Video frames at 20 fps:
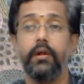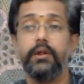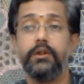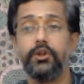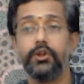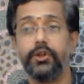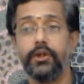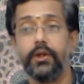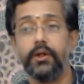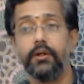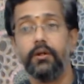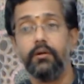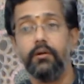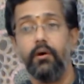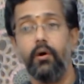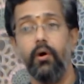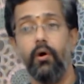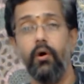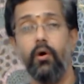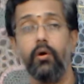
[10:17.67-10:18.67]

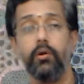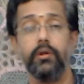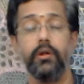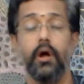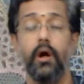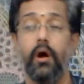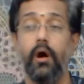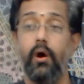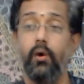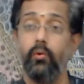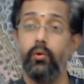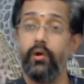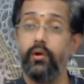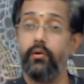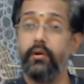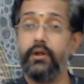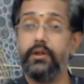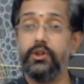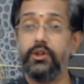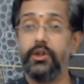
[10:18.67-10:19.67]
region or the outer
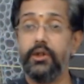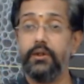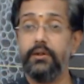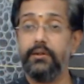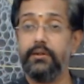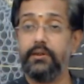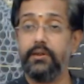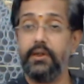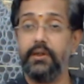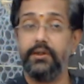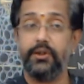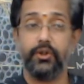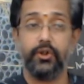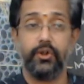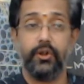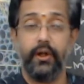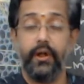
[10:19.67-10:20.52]
region such